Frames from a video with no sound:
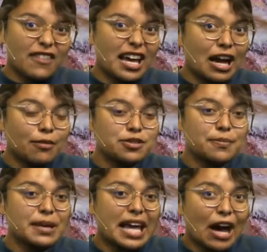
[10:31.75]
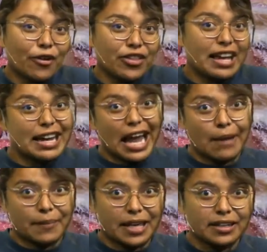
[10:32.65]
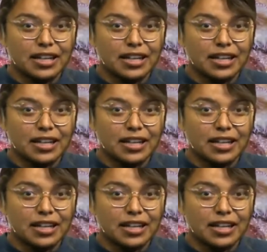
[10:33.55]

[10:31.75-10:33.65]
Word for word: It helps it be healthy and happy.